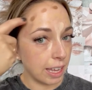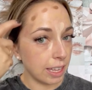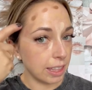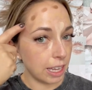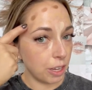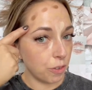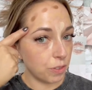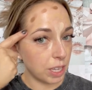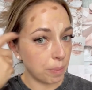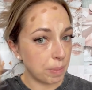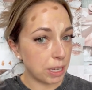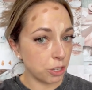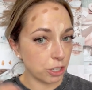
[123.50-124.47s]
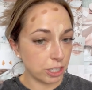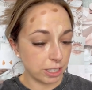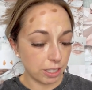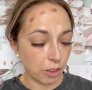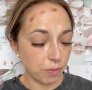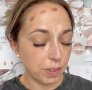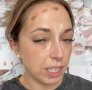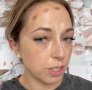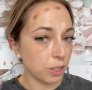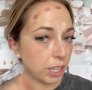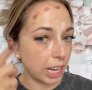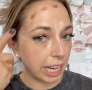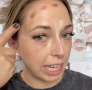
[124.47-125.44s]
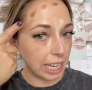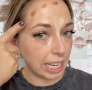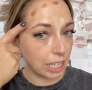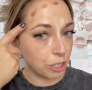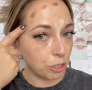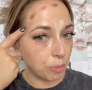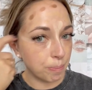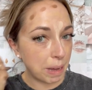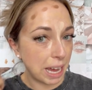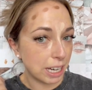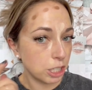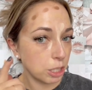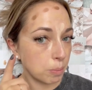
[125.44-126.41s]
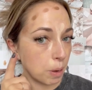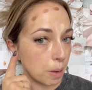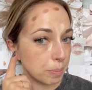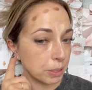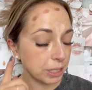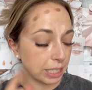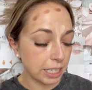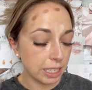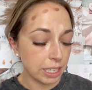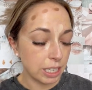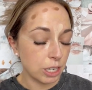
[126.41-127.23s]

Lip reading: that you've sent me a good selfie so that I can get you matched properly